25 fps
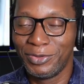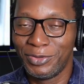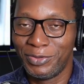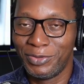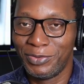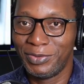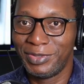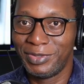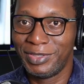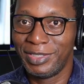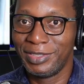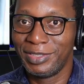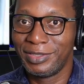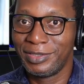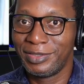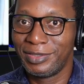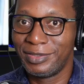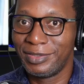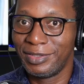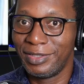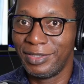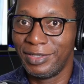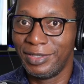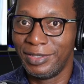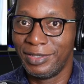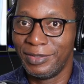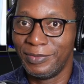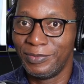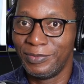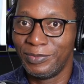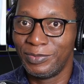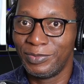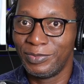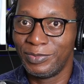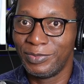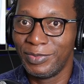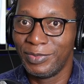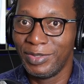to just
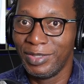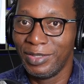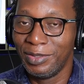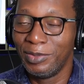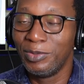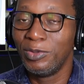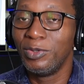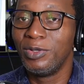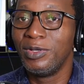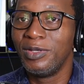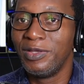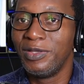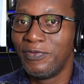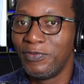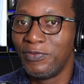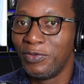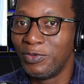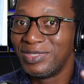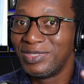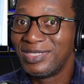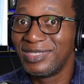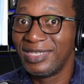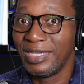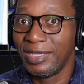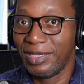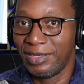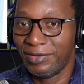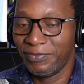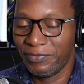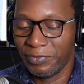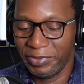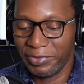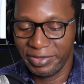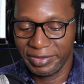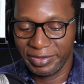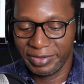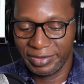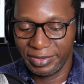if you sing it,
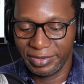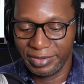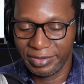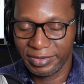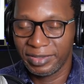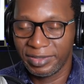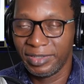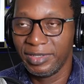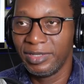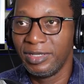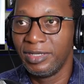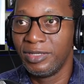for instance.